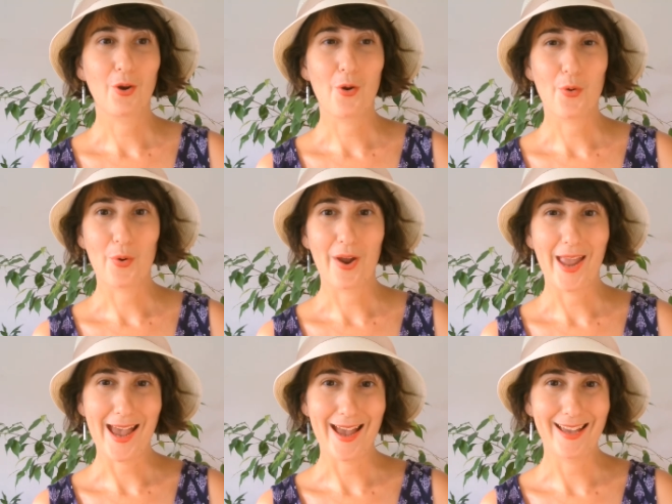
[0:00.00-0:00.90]
go
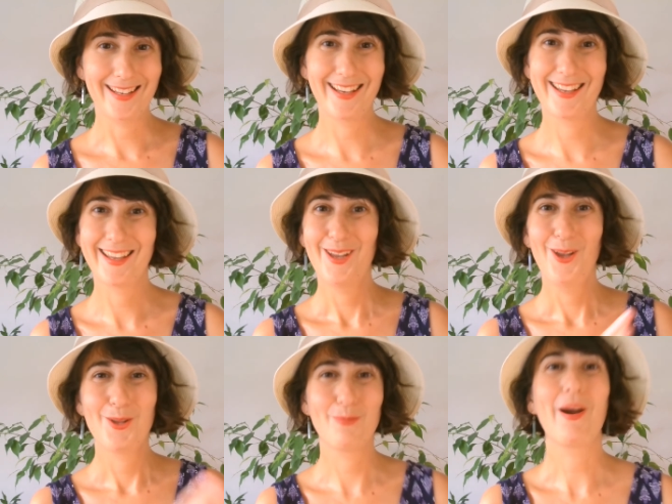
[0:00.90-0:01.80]
ahead
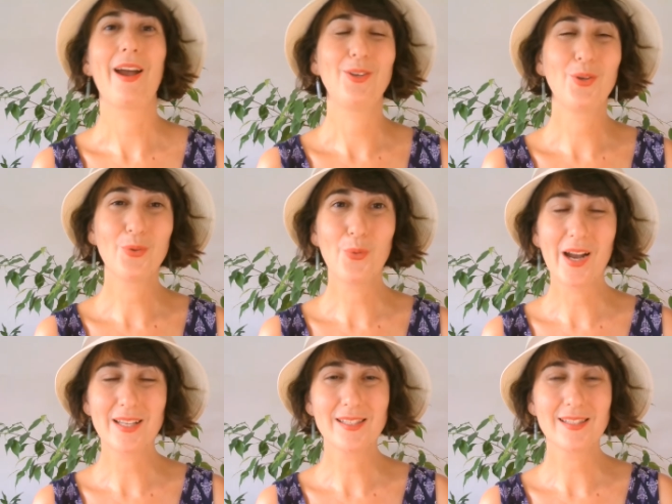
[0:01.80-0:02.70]
and buy new
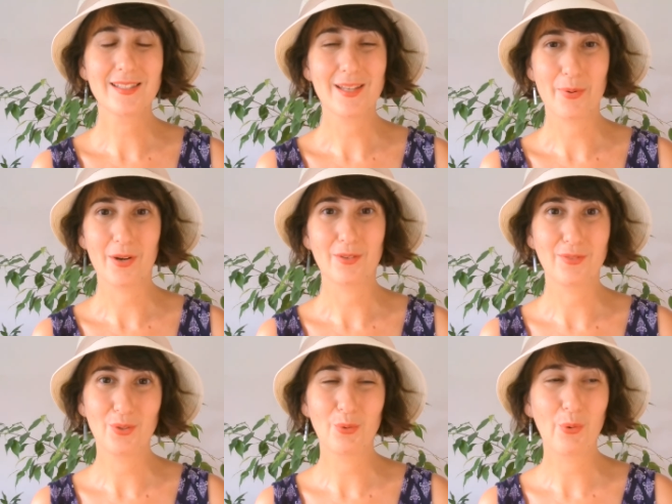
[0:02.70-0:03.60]
ones, a pair of
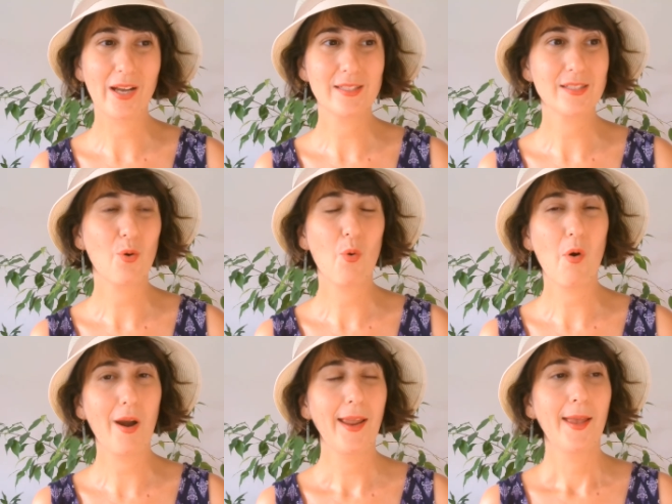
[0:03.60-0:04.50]
new ones,
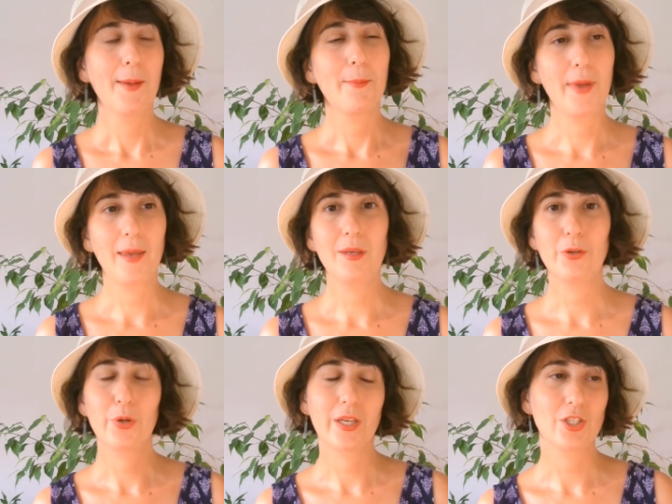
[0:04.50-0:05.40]
or maybe
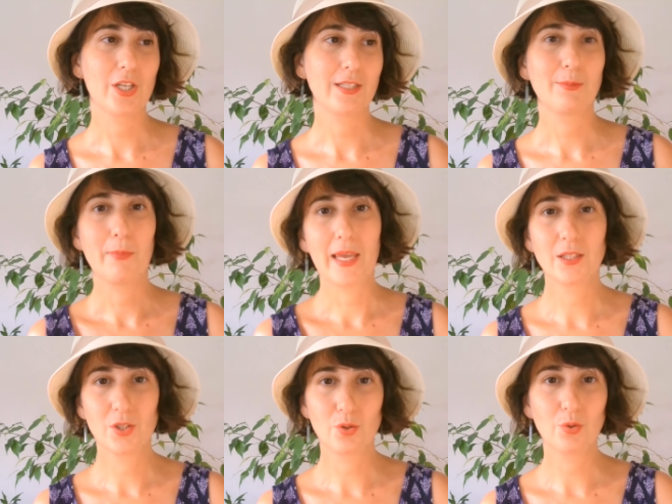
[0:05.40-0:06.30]
you can just
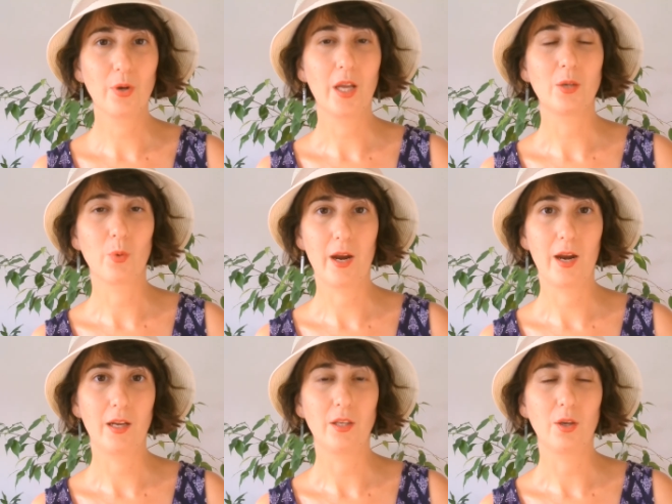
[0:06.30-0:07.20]
make do and
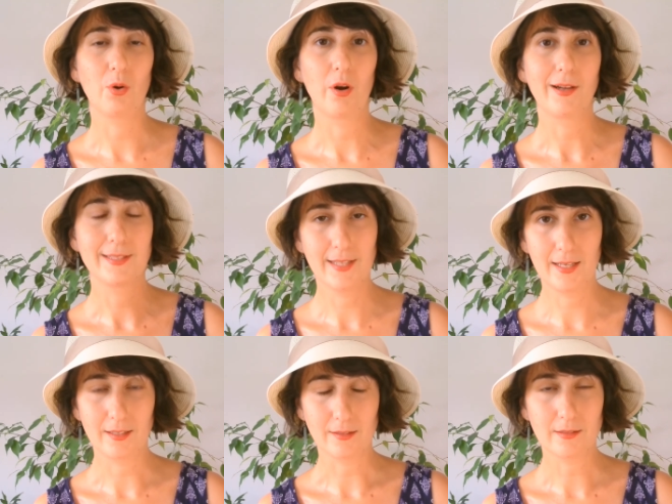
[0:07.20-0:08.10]
wear your
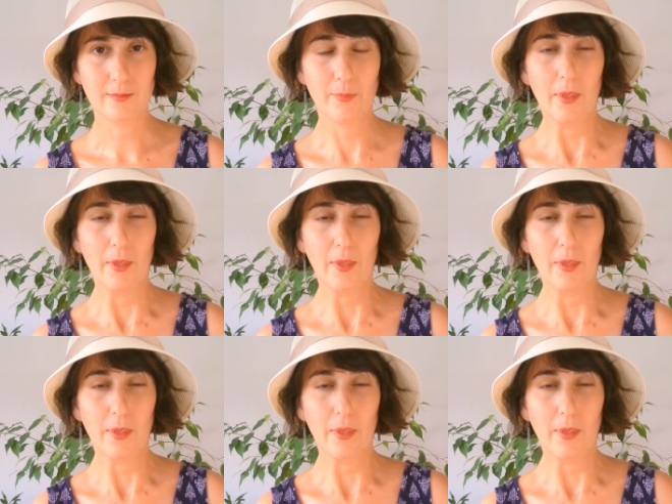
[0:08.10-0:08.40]
sandals.